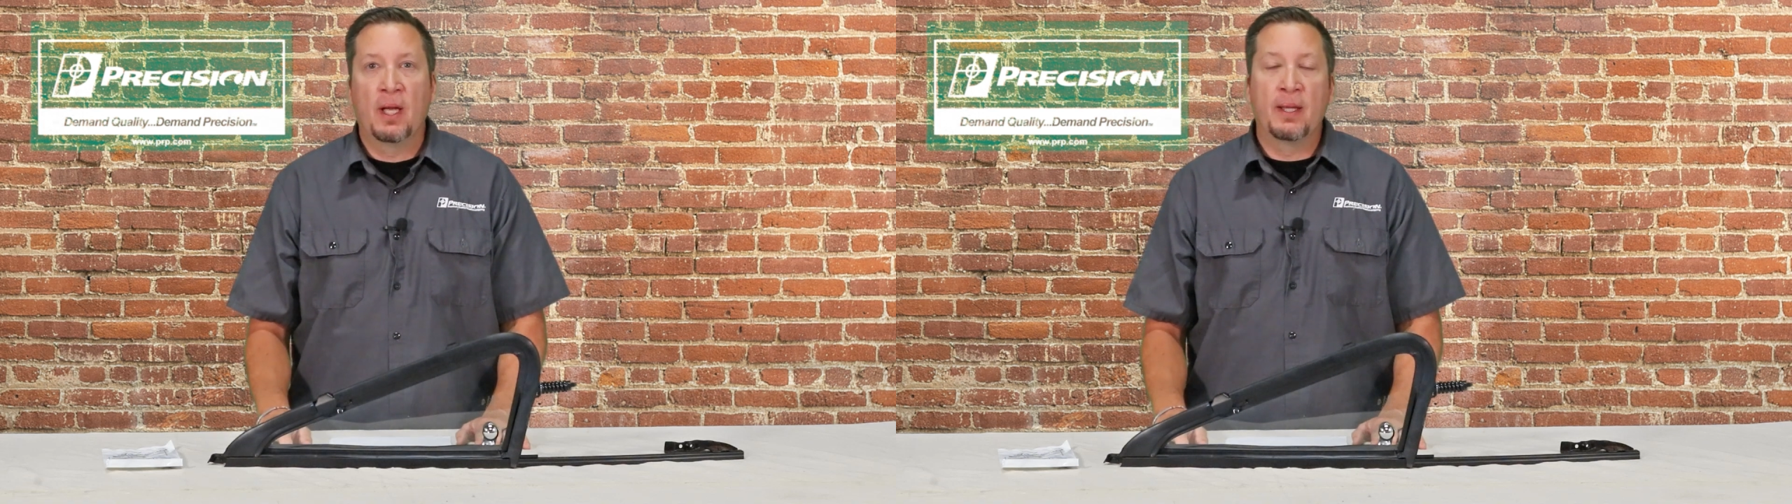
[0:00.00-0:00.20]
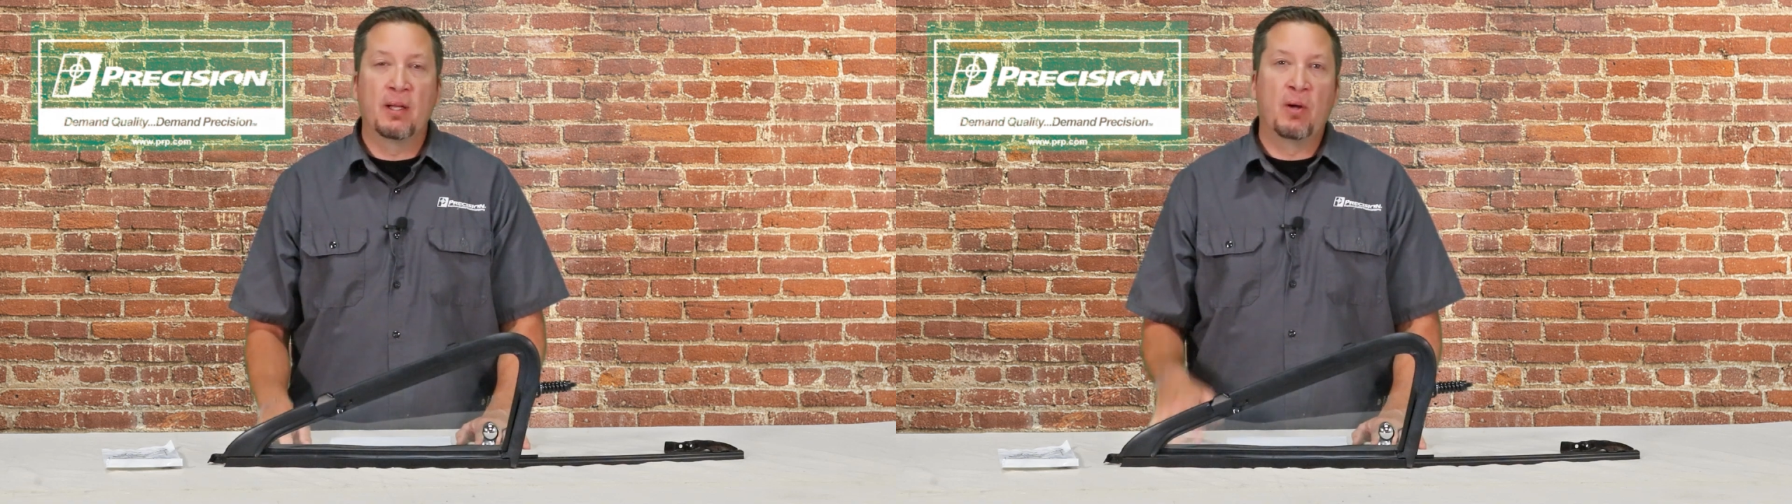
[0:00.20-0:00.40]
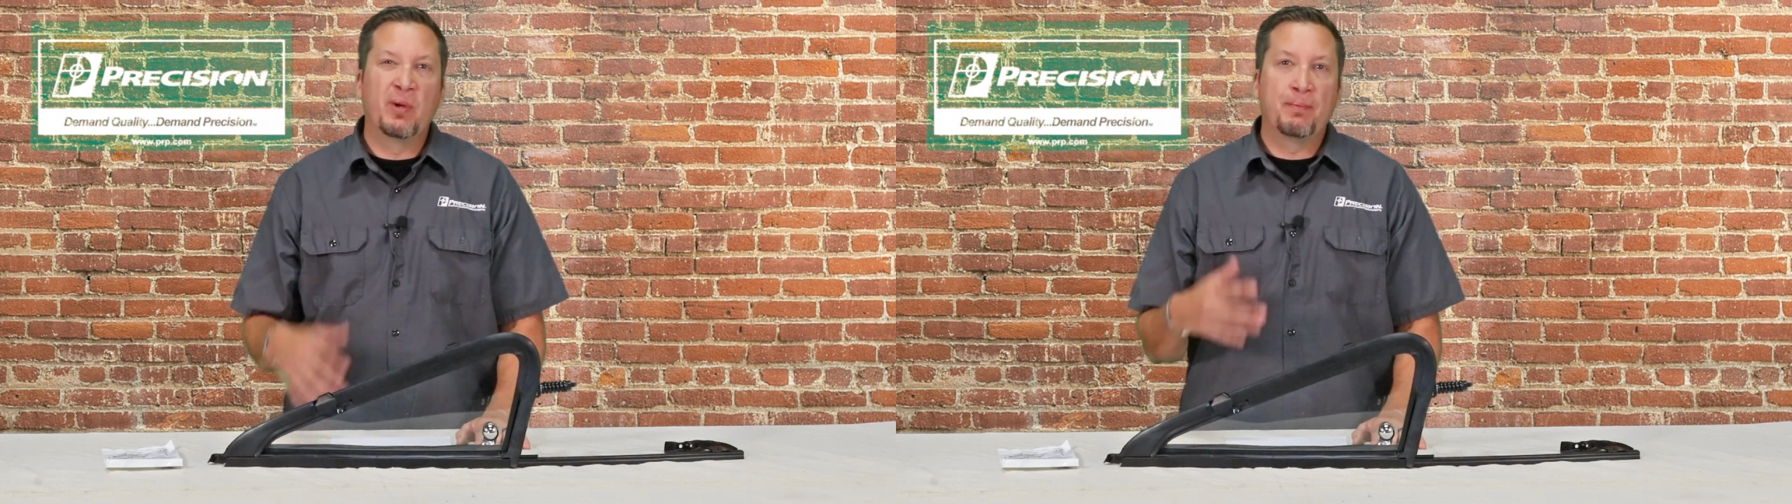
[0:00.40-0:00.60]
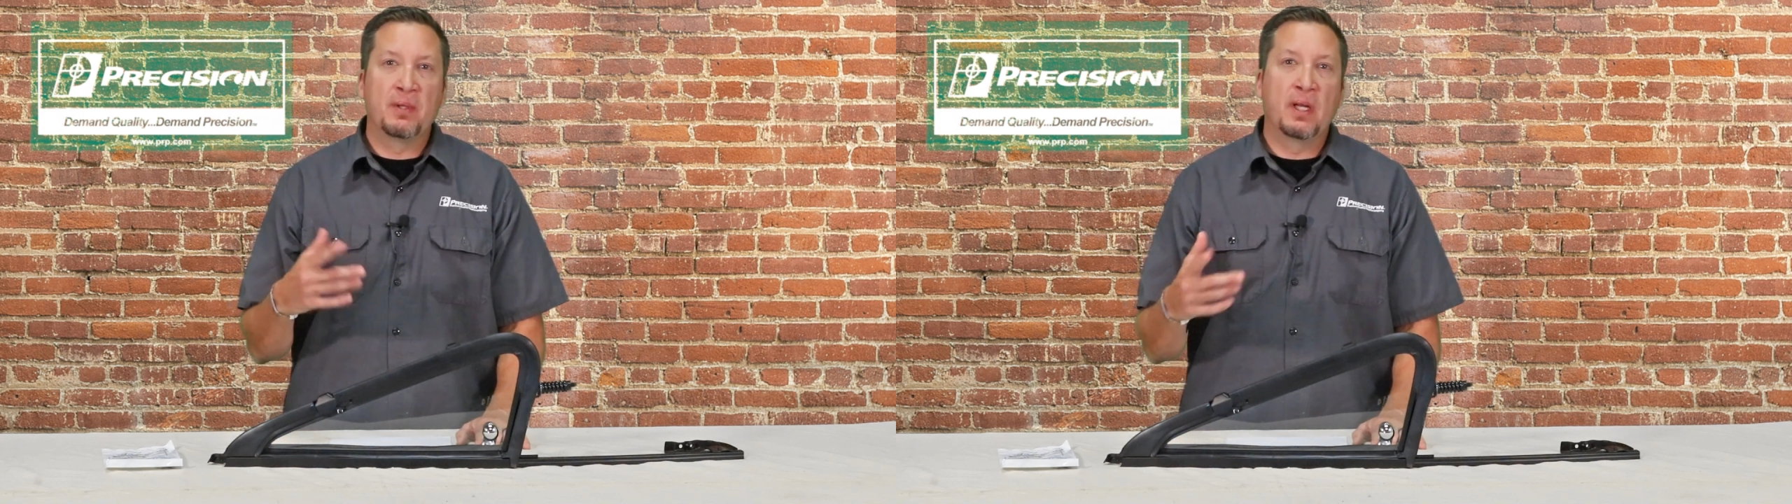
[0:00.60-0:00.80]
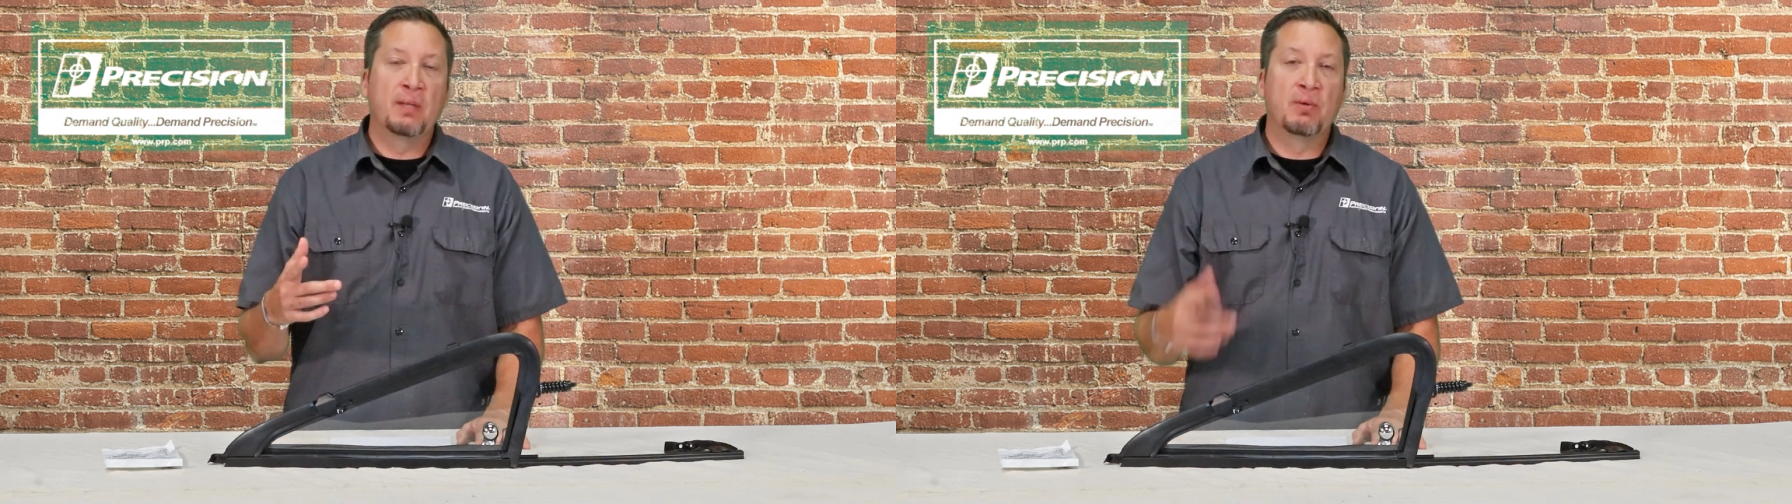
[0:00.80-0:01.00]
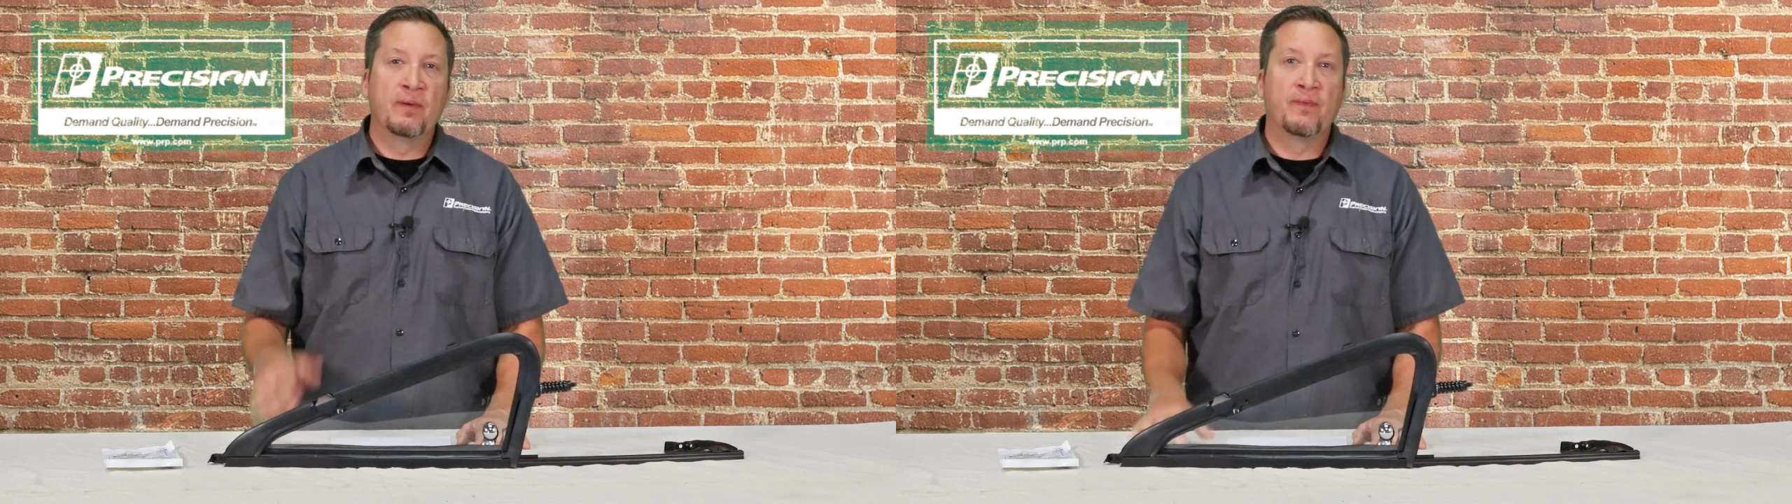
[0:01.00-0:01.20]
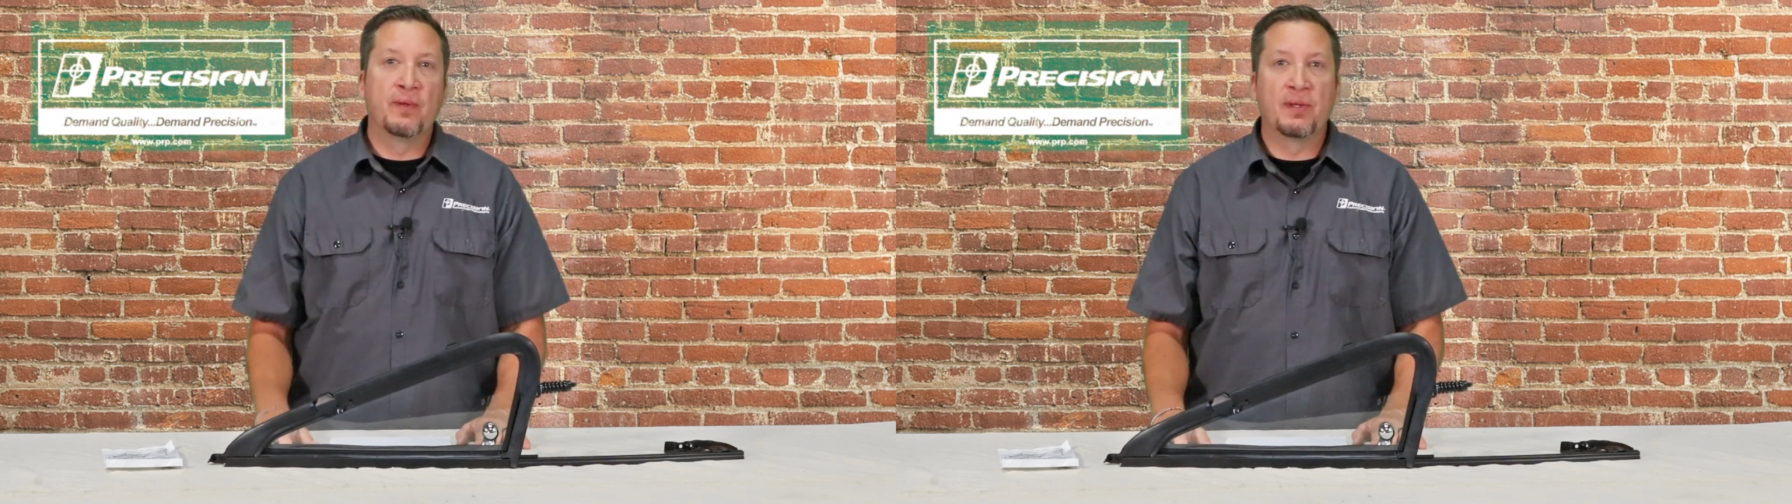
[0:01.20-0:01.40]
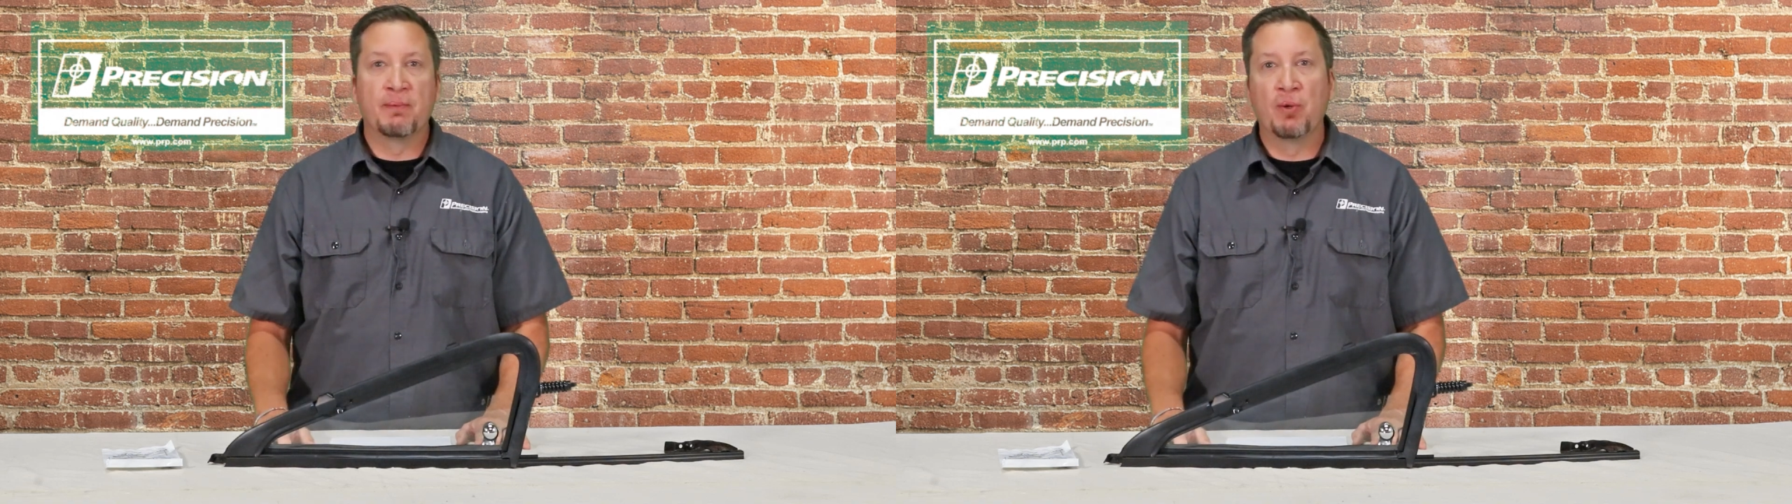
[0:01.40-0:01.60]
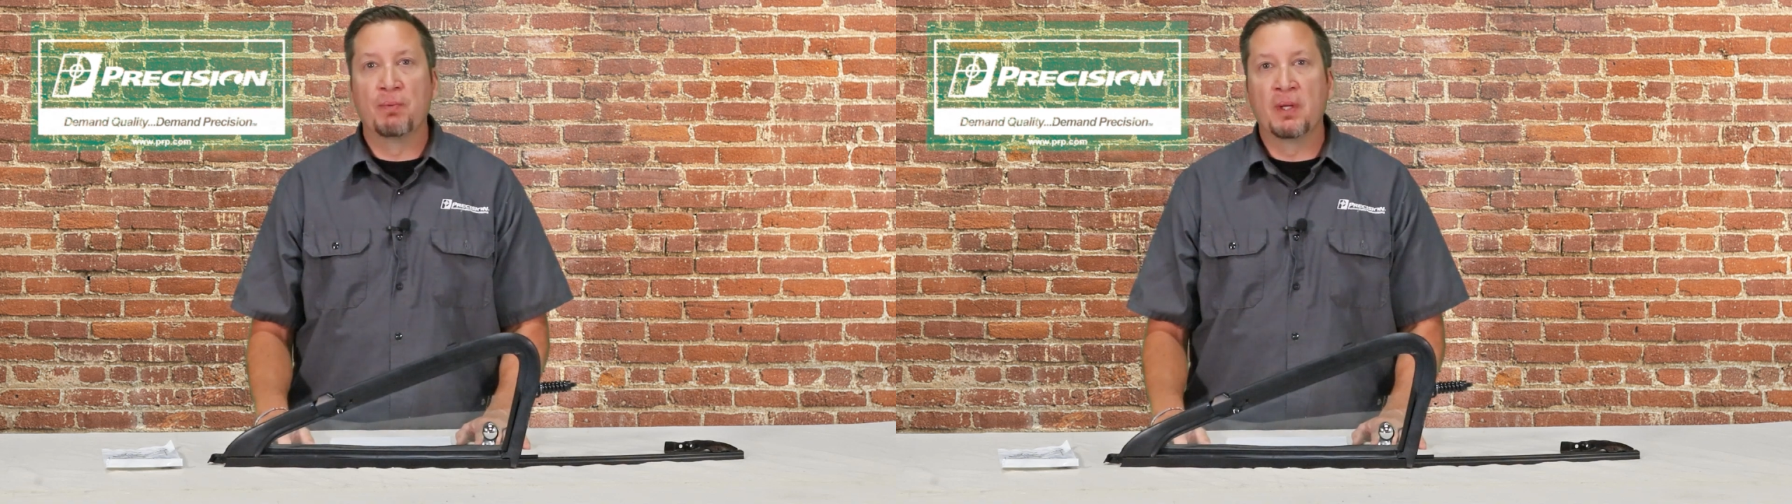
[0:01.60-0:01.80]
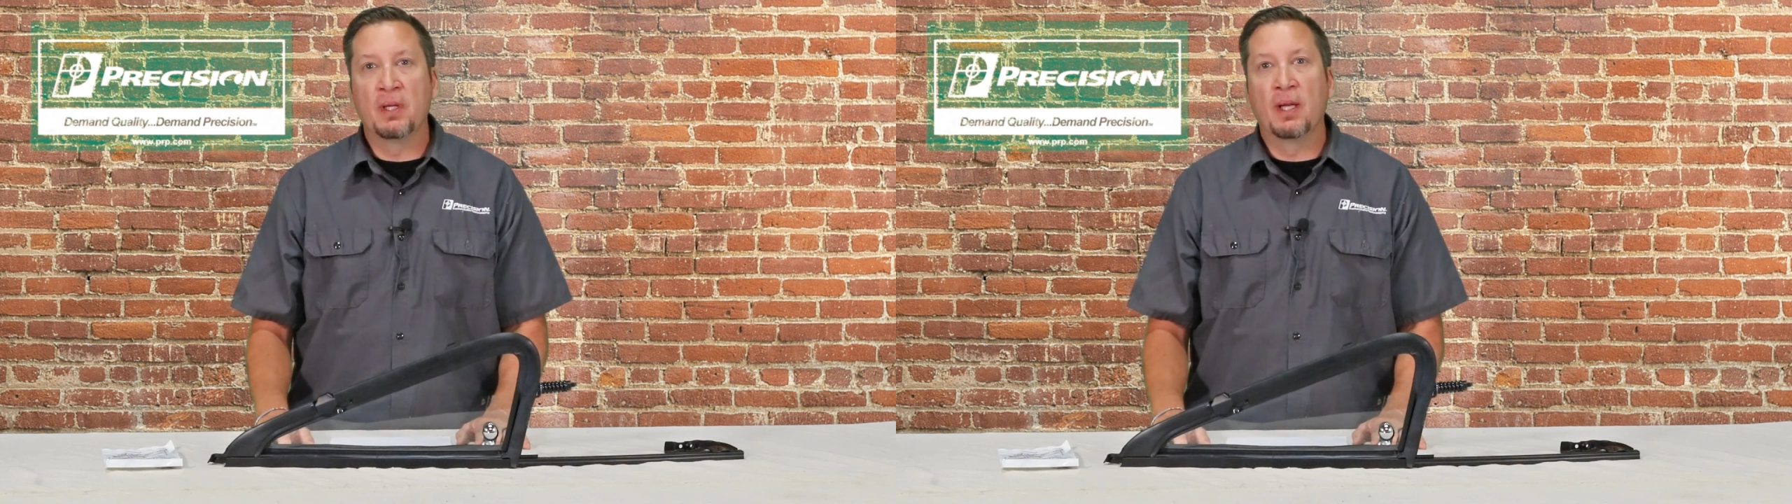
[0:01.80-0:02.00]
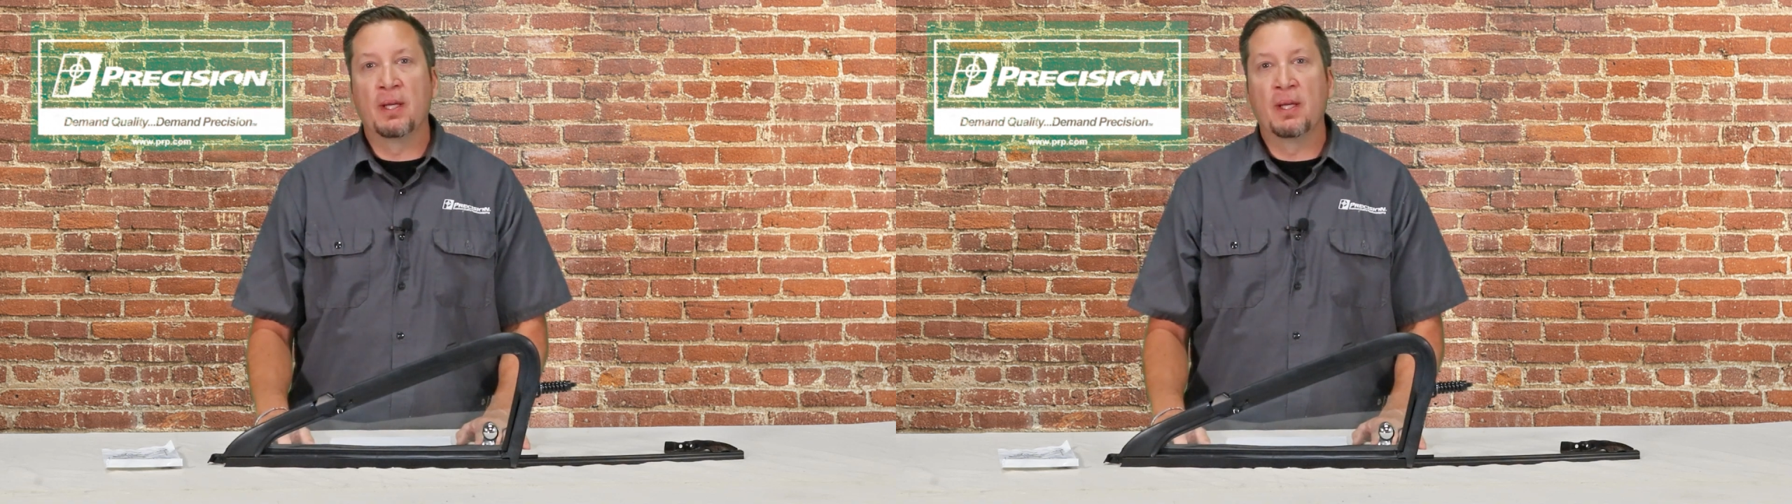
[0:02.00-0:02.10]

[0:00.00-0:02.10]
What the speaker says: and all the way up to 91 for the Suburban